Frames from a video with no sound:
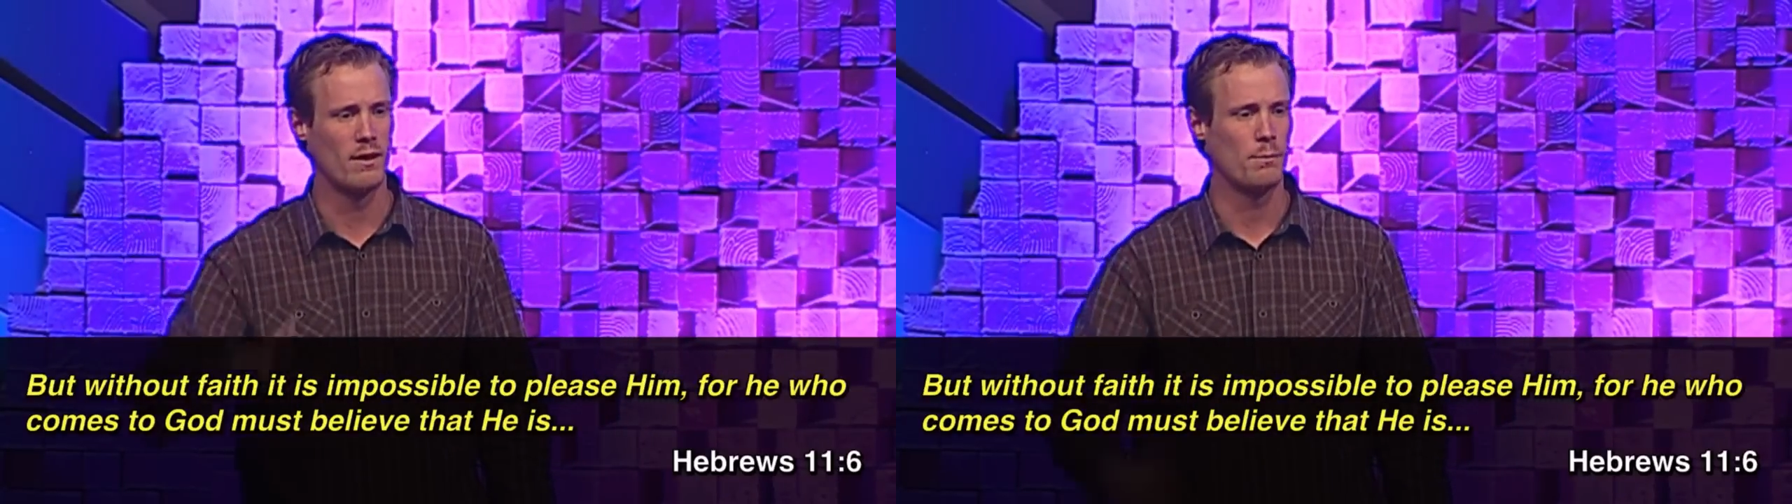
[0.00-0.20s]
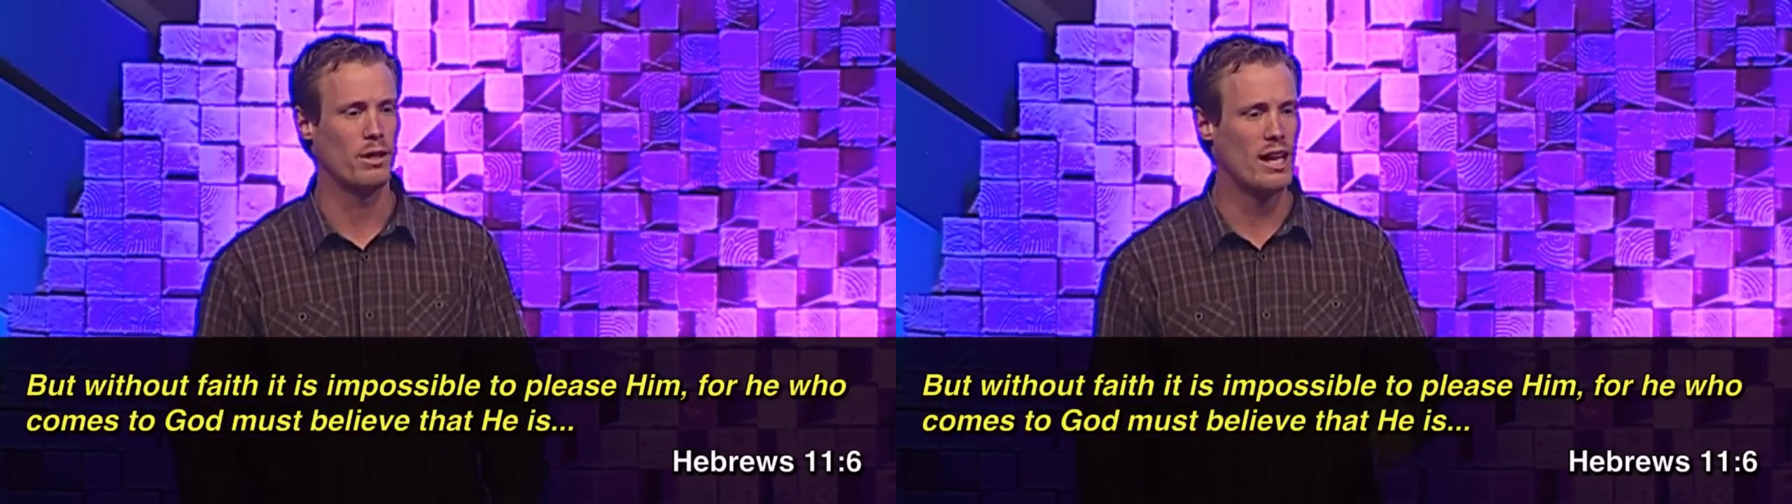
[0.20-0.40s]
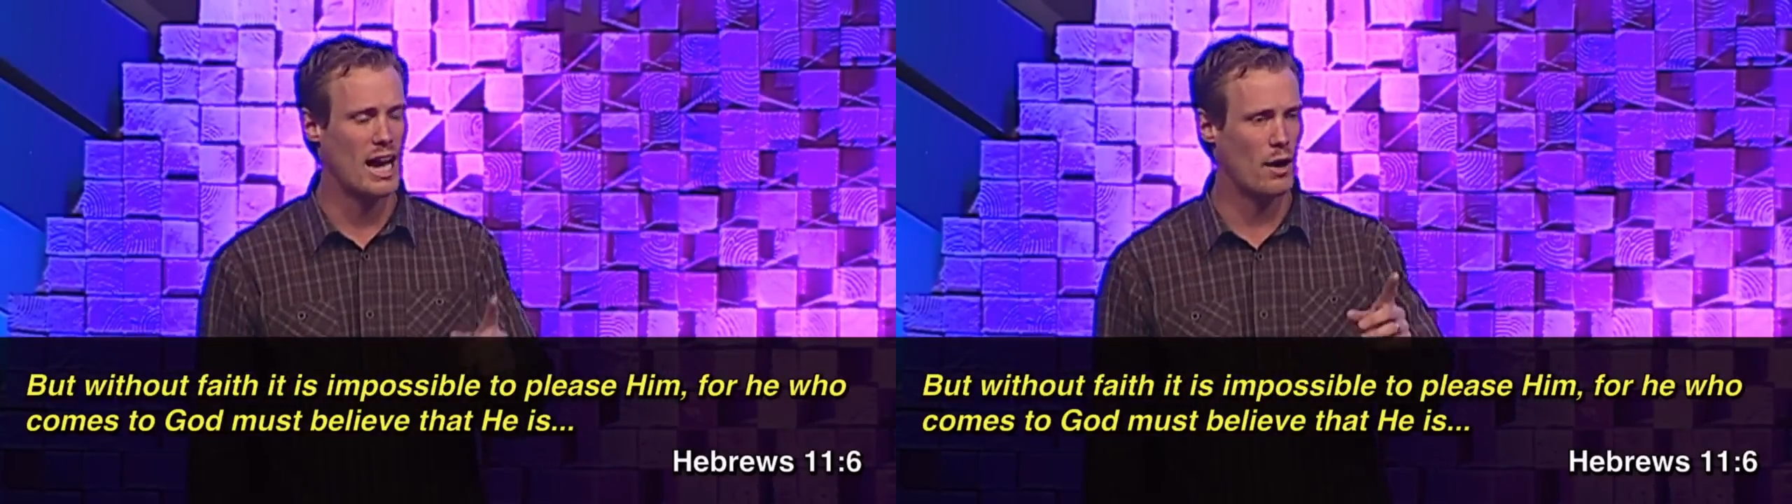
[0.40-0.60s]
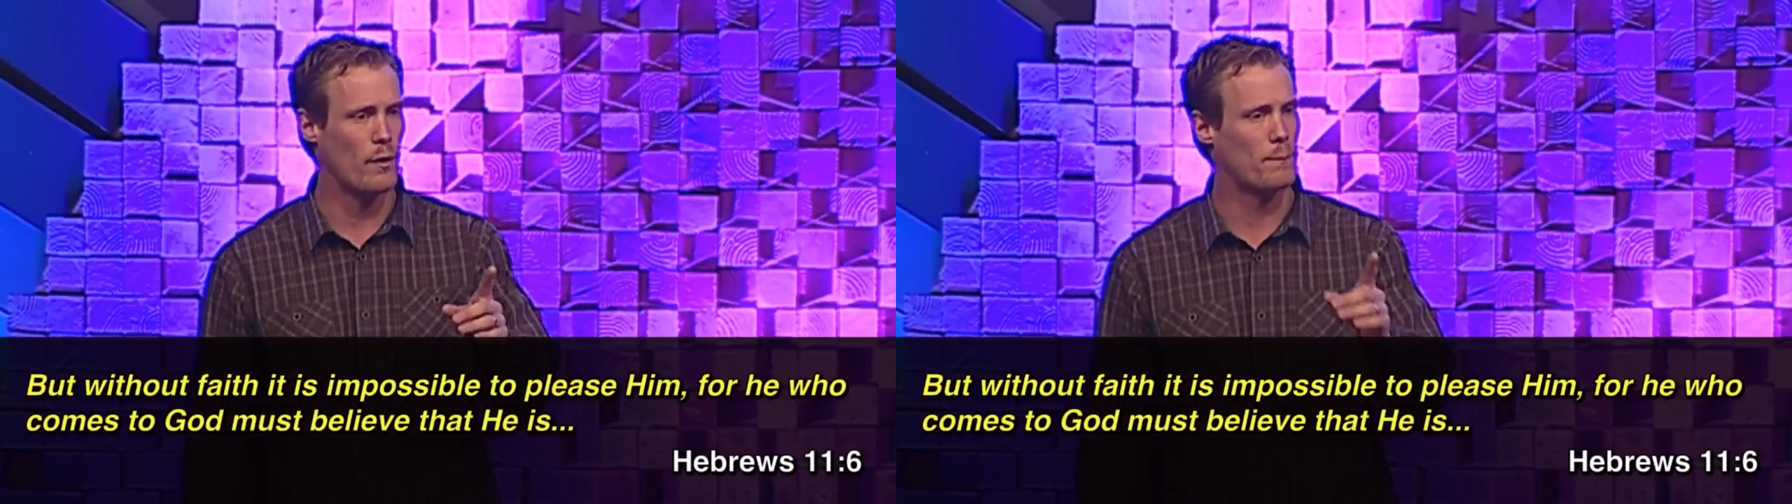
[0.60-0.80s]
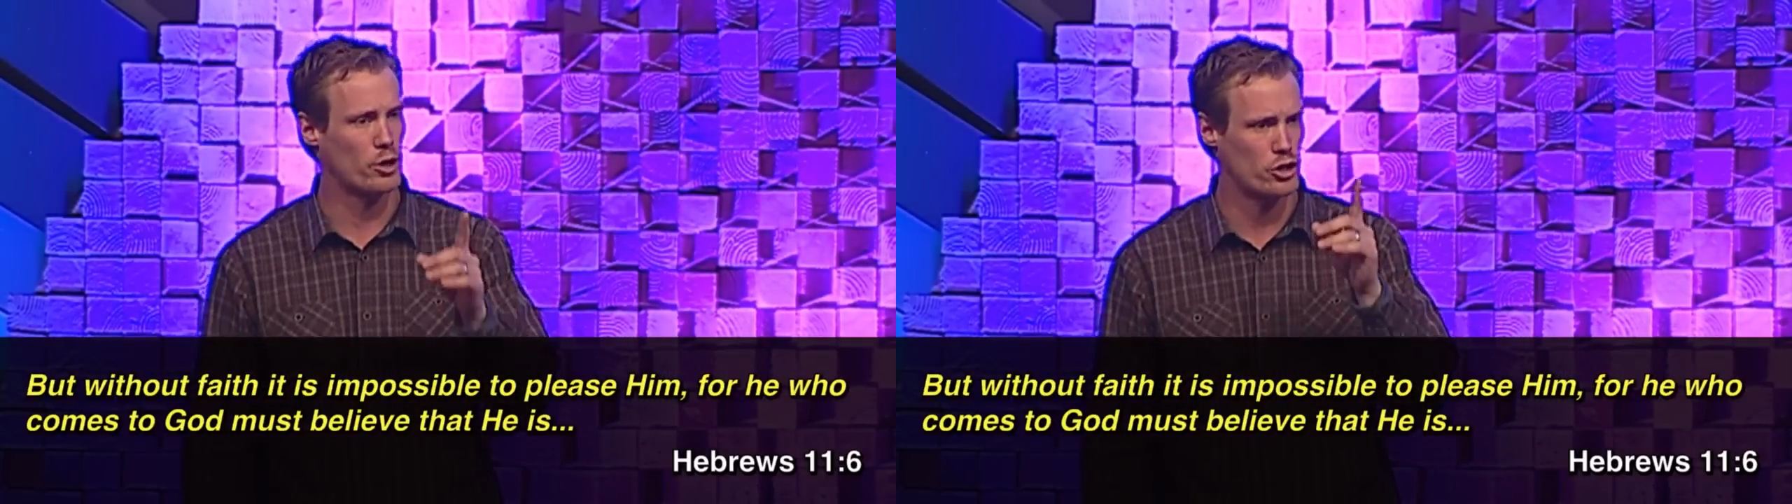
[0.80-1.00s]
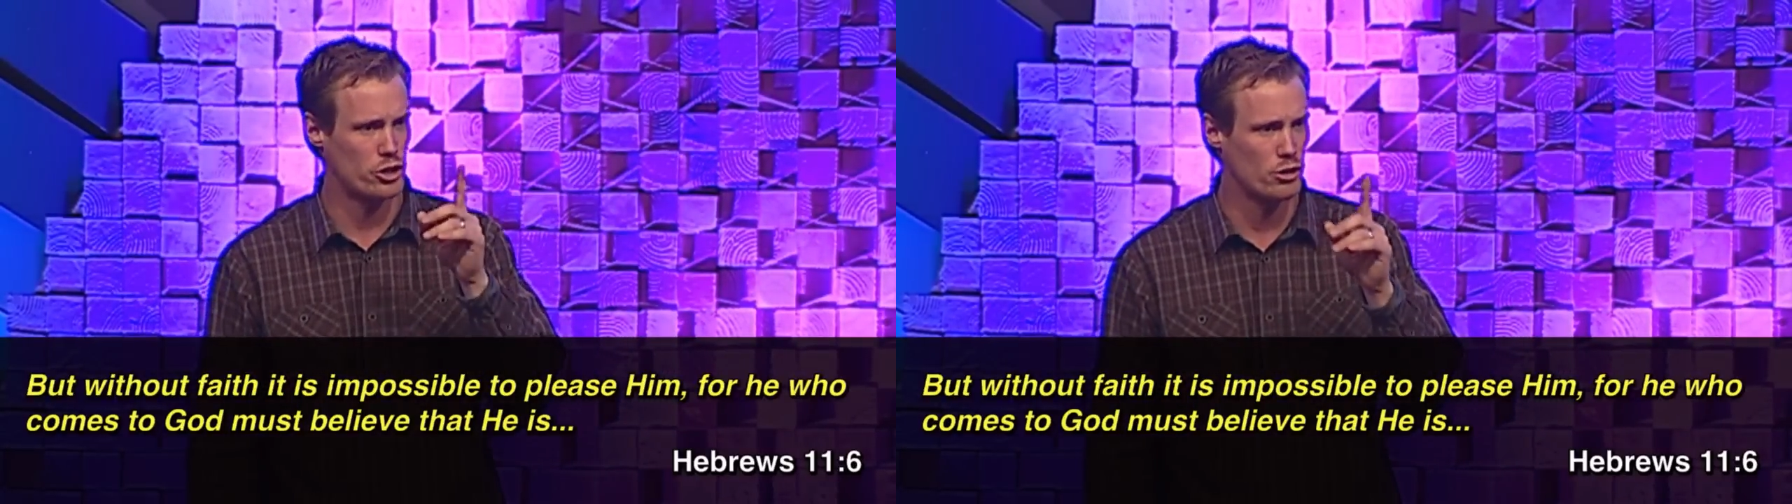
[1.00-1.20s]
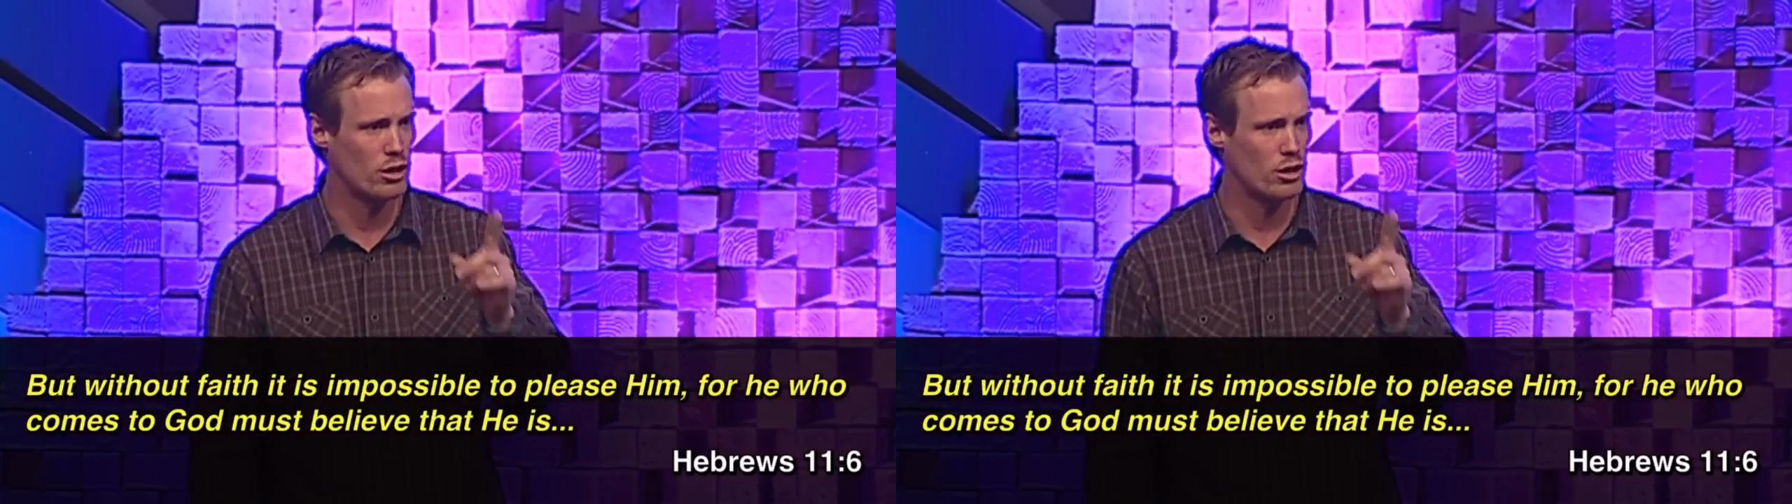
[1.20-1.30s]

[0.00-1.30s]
but now we pursue